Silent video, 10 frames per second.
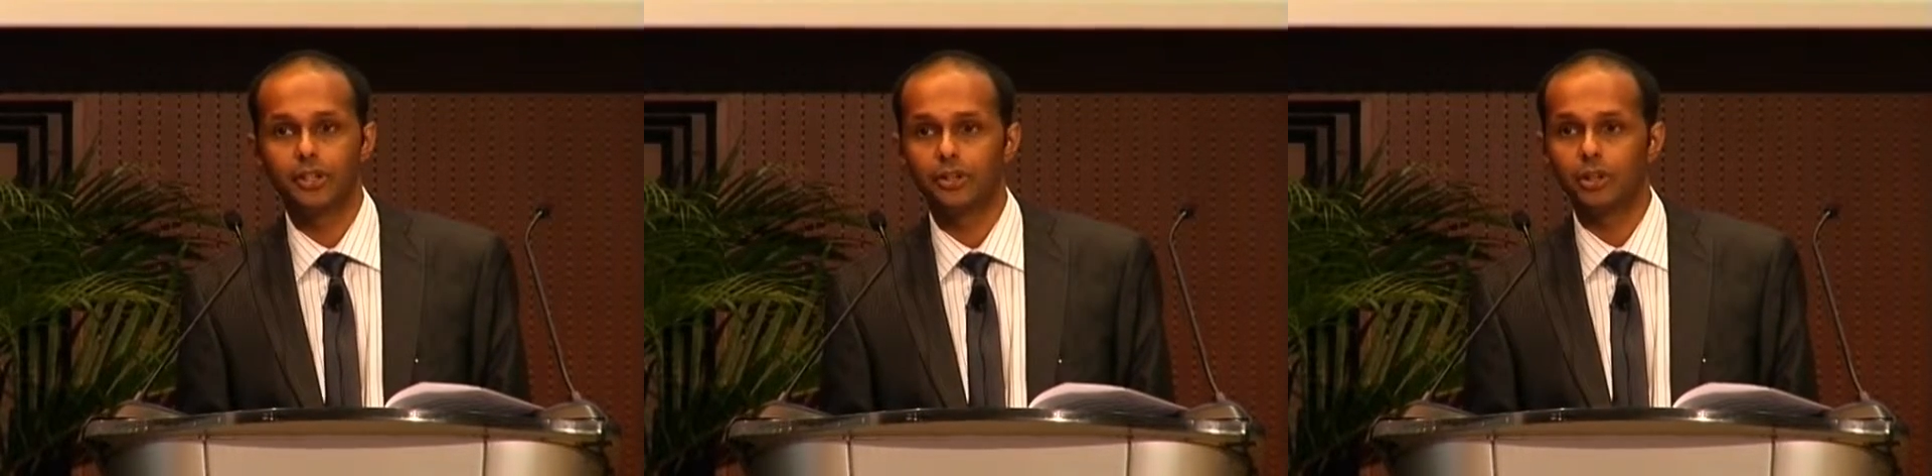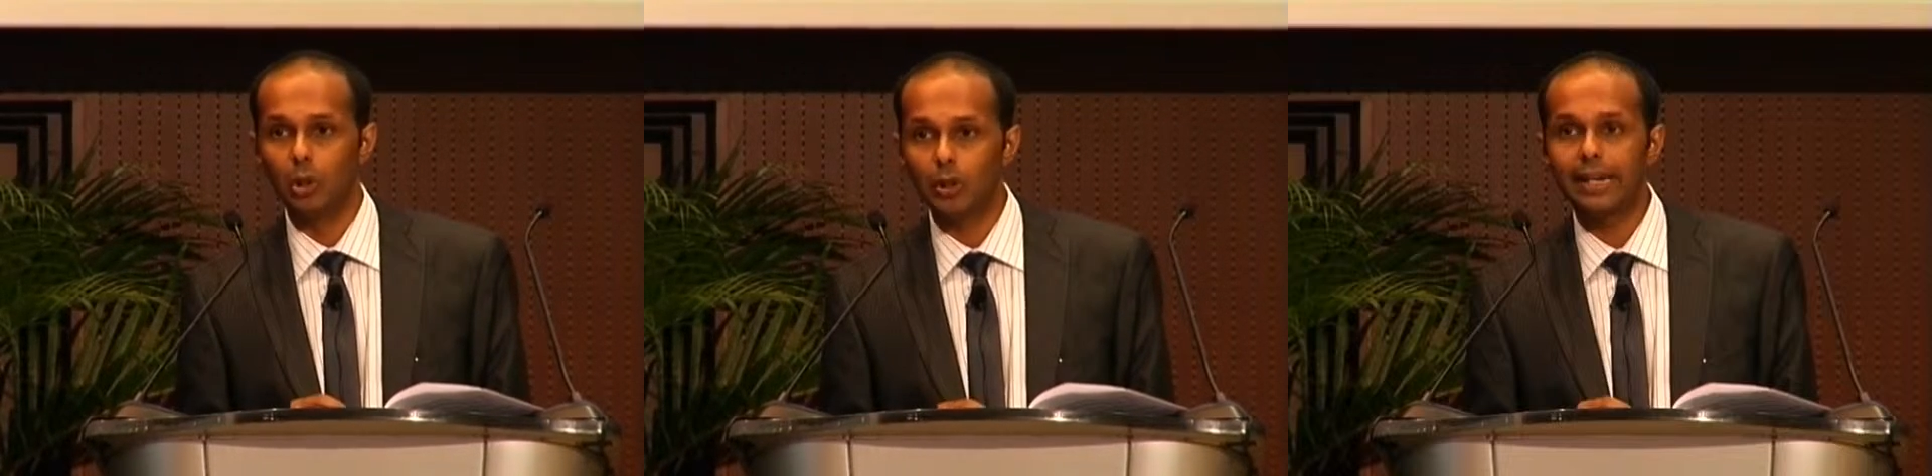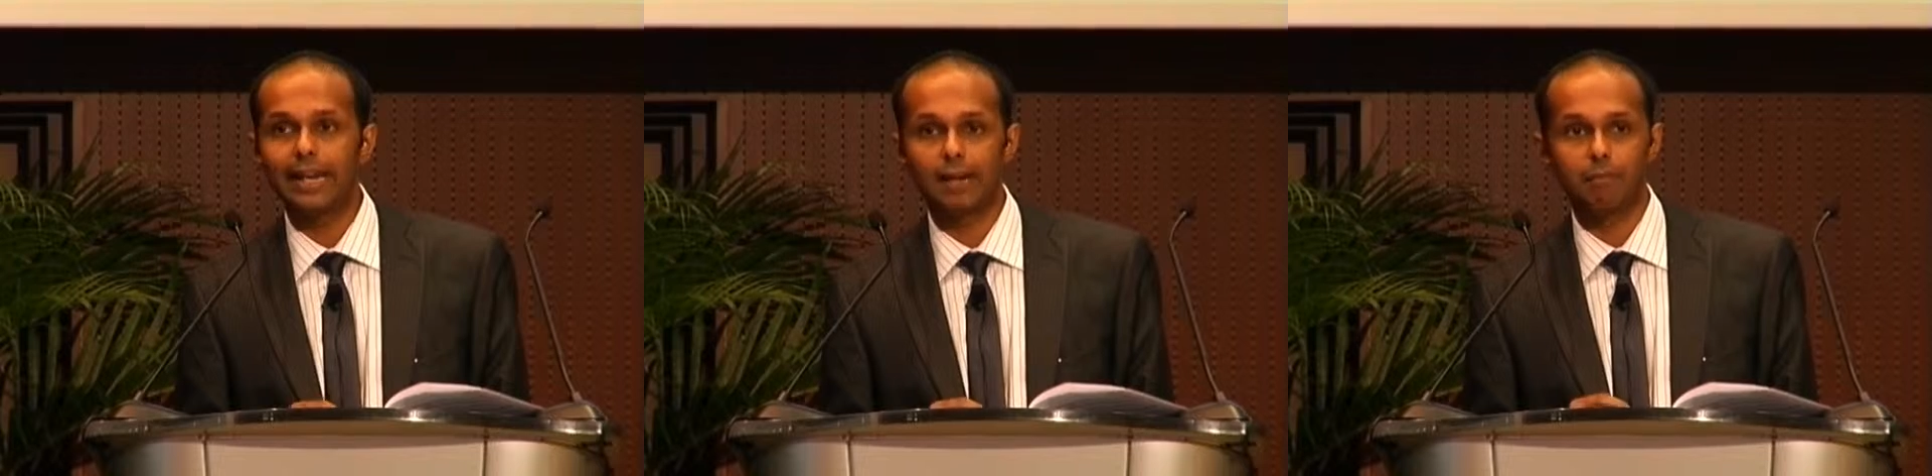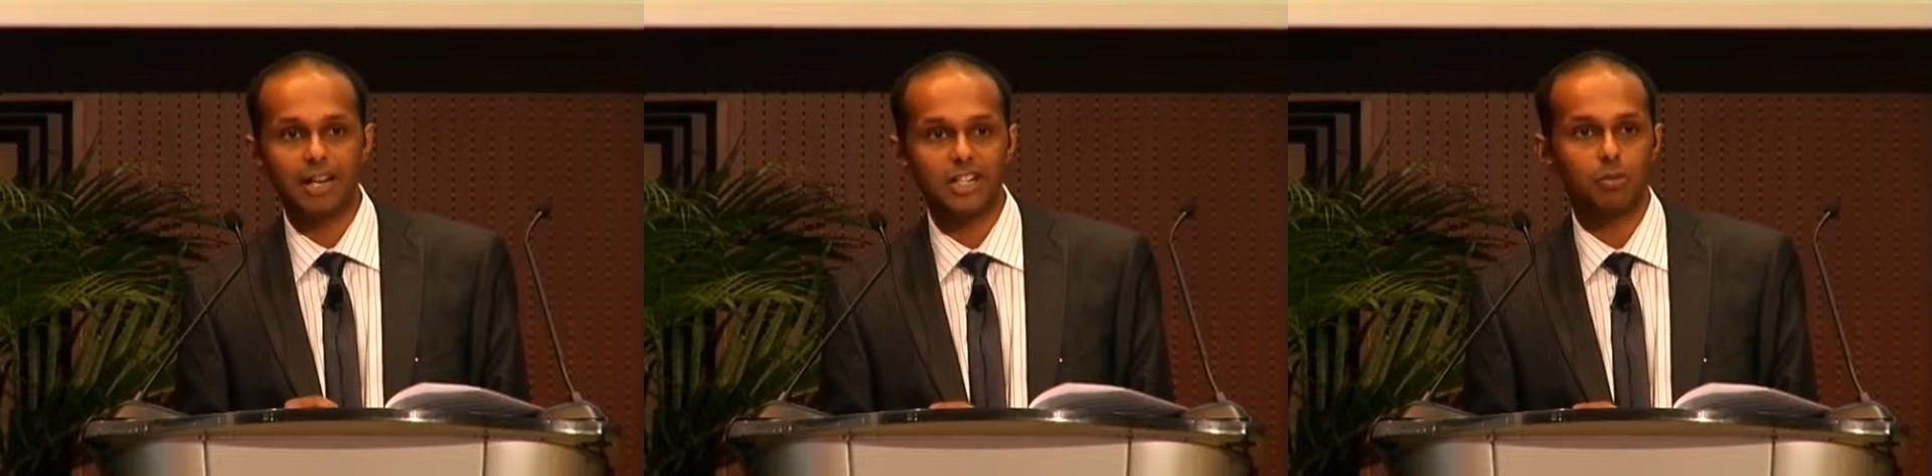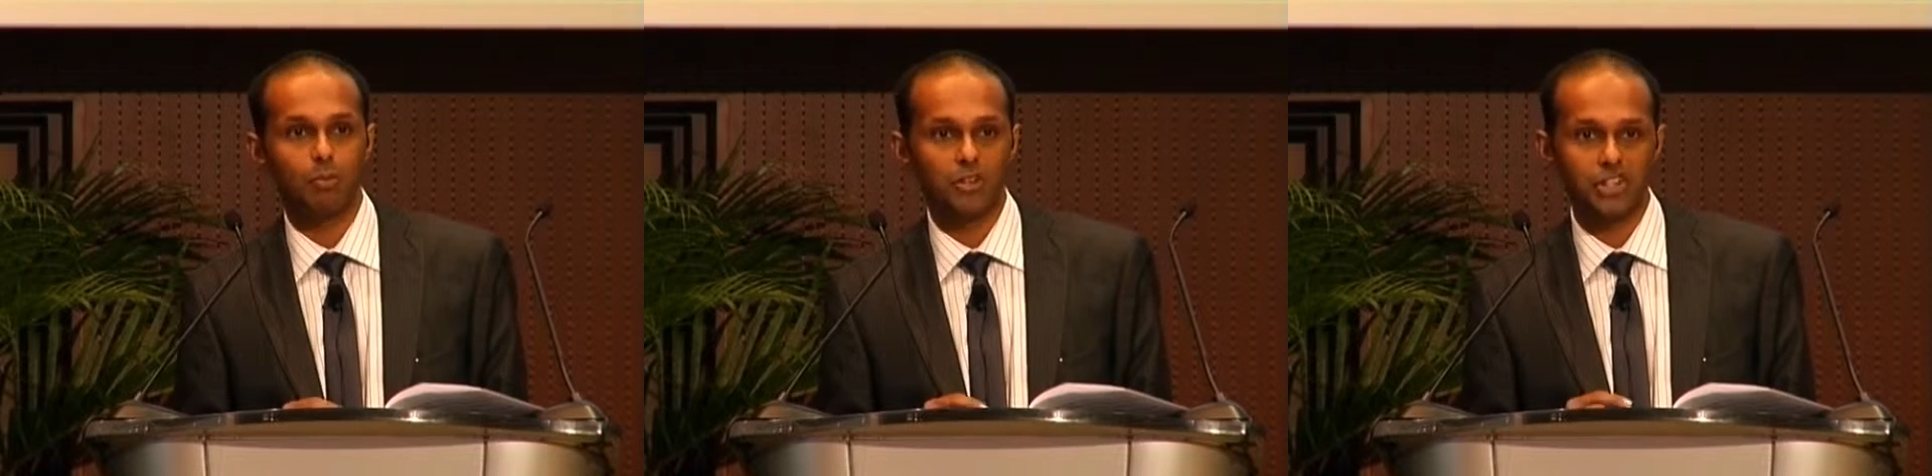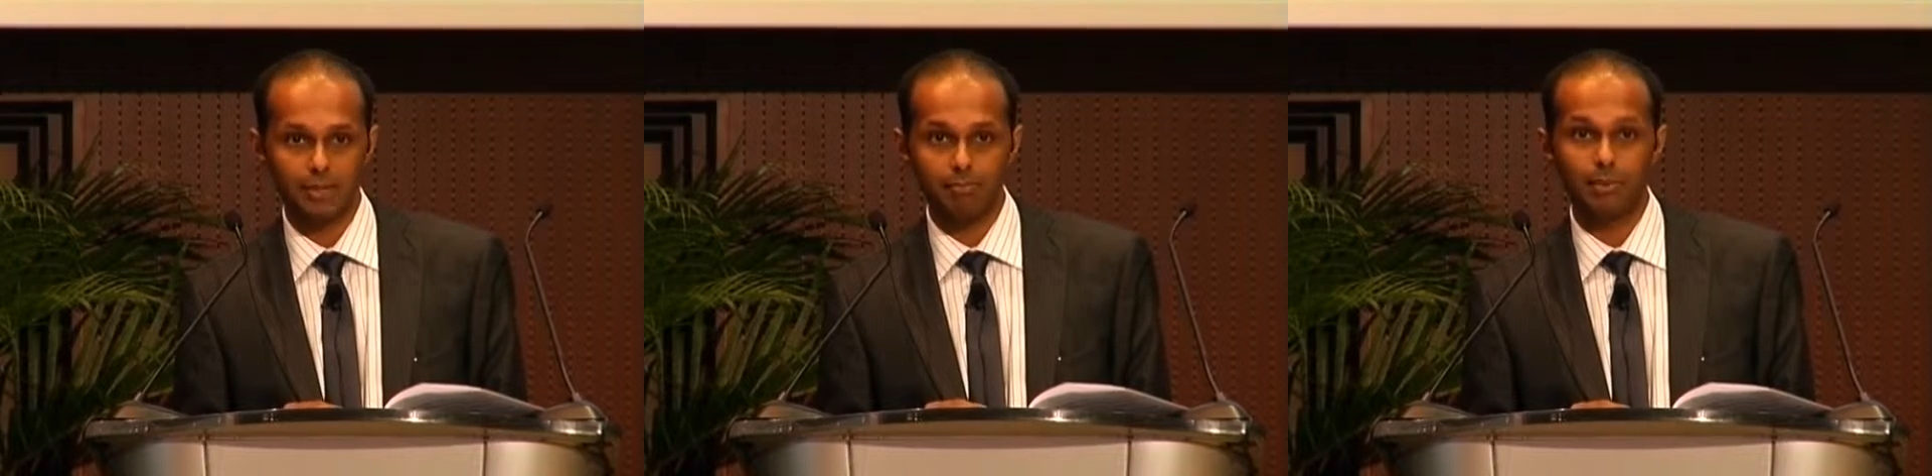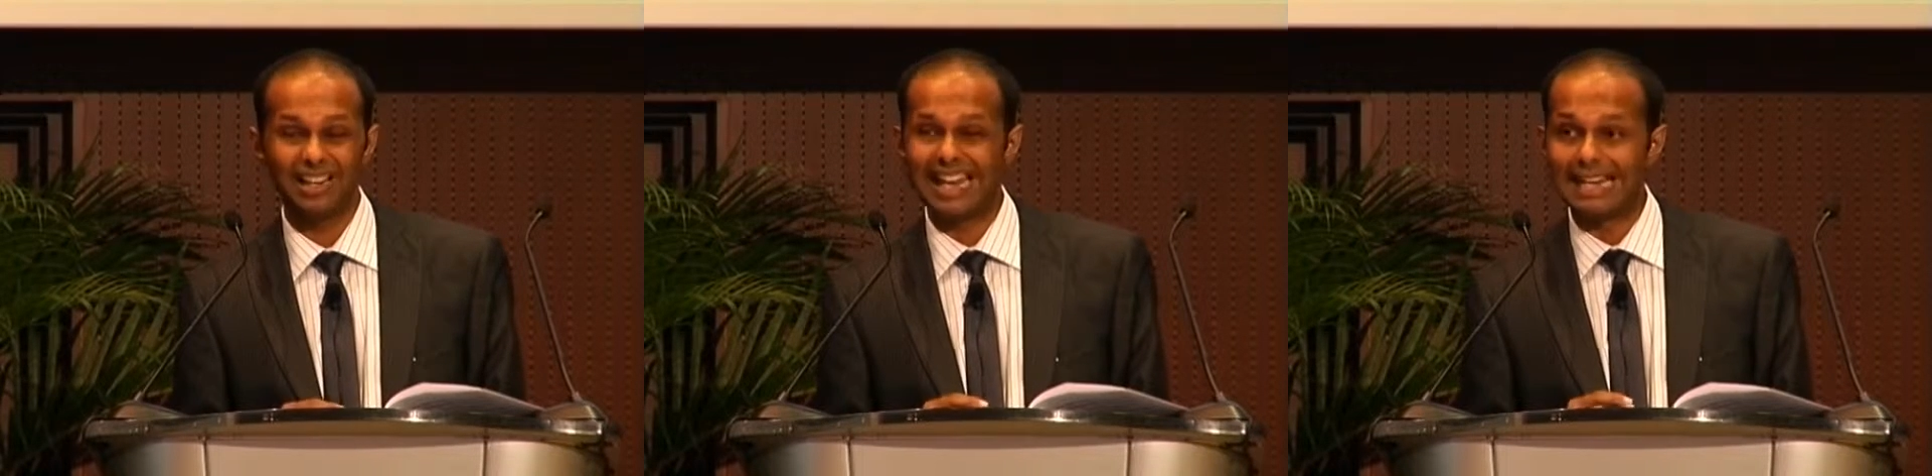You're looking at a much more
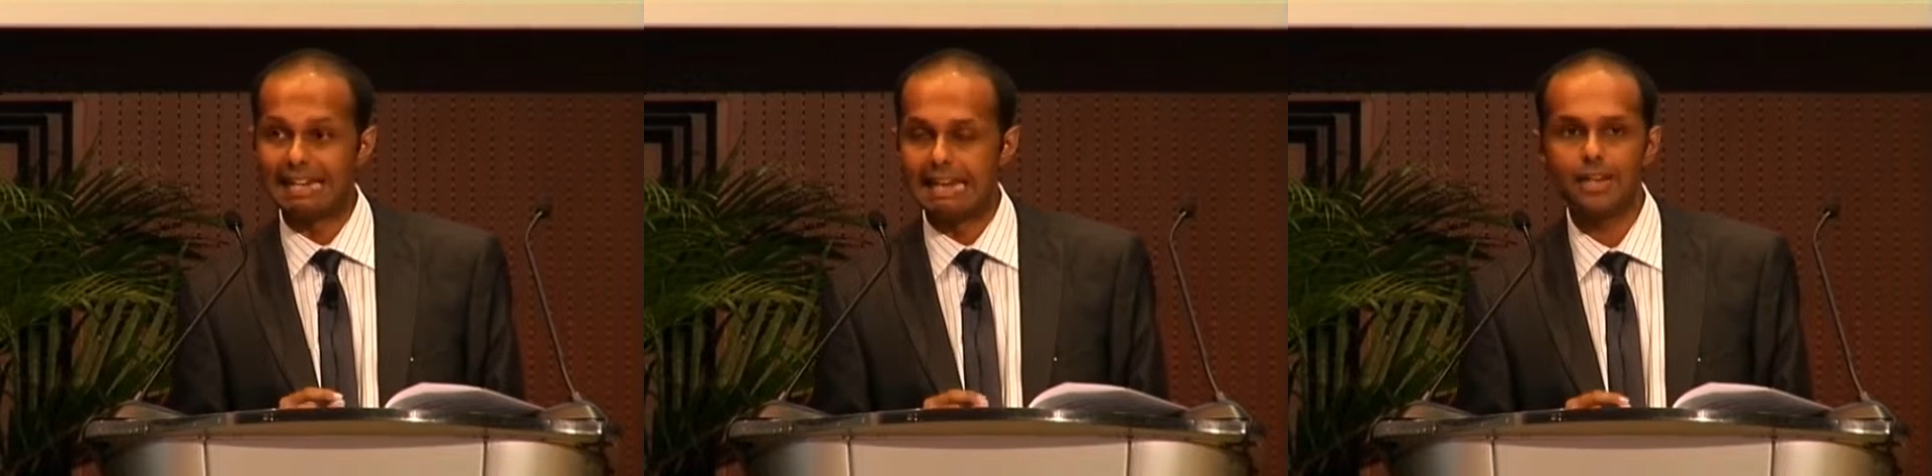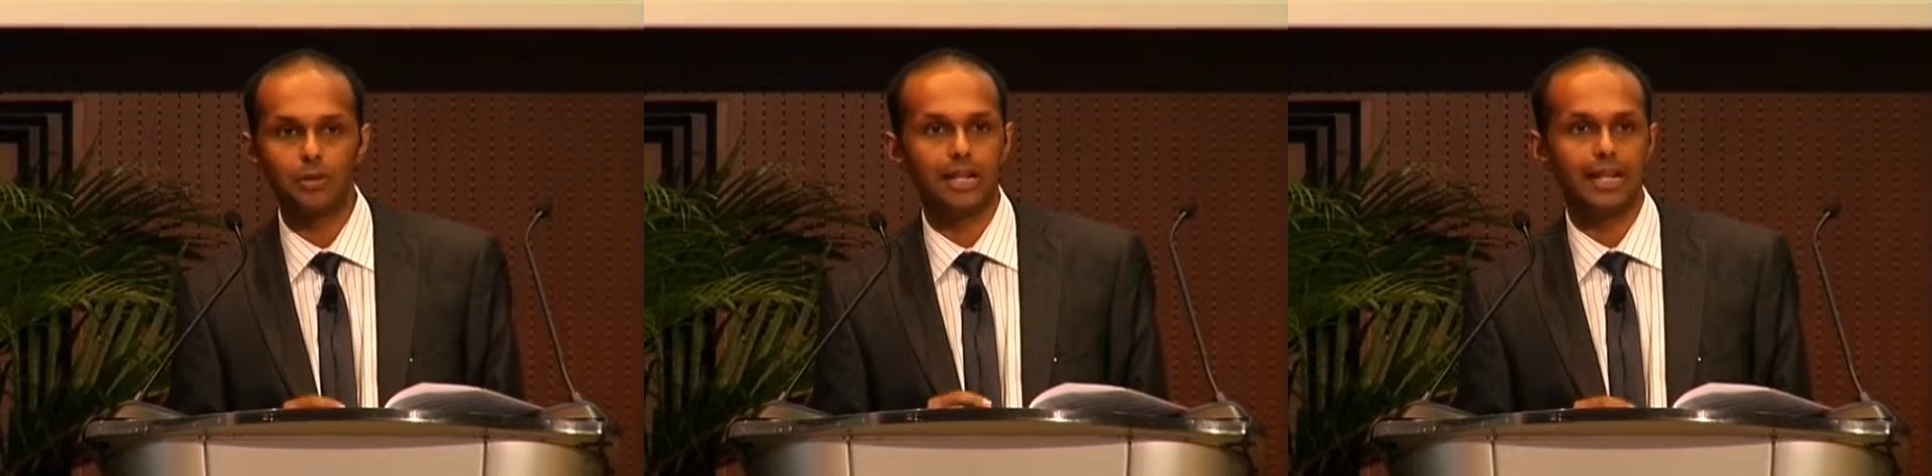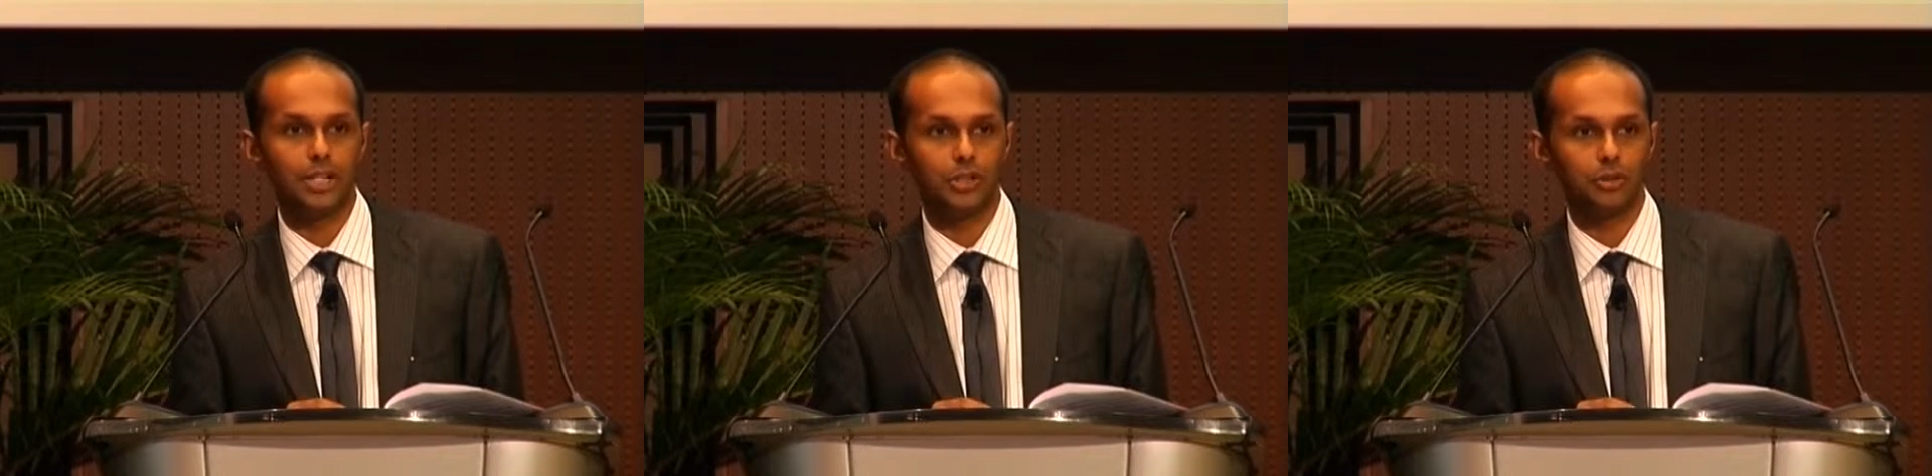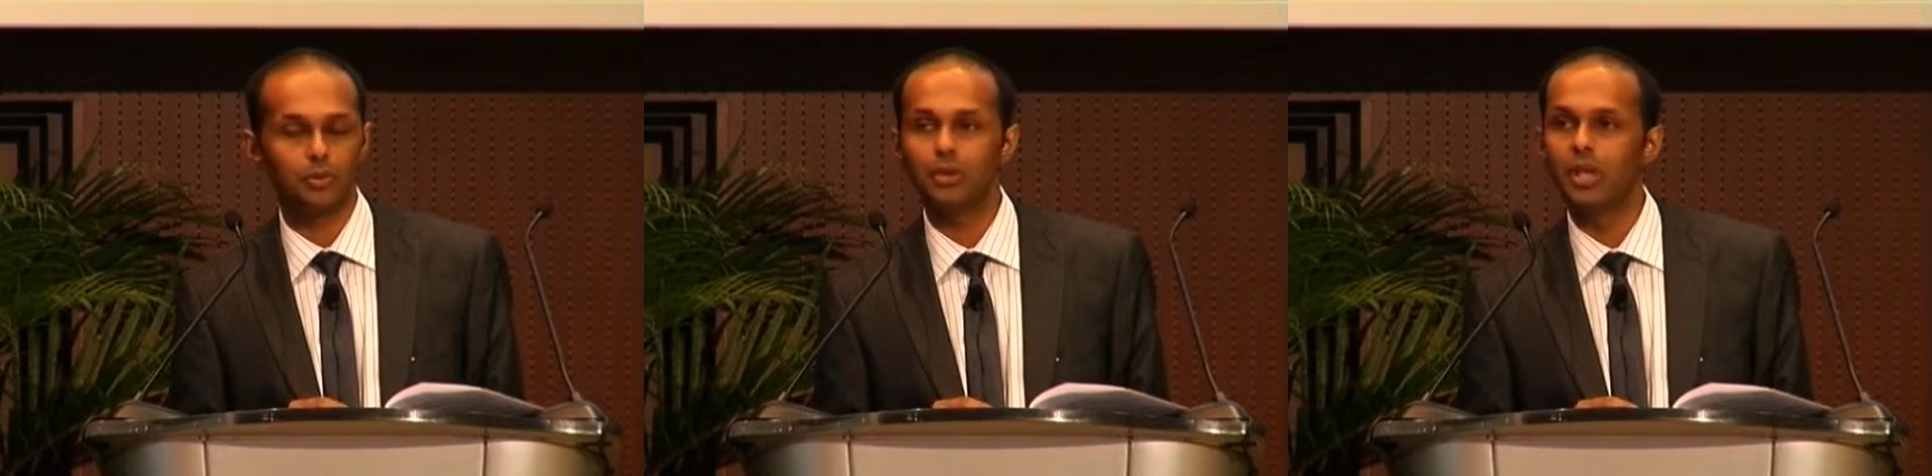simple and day-to-day issue,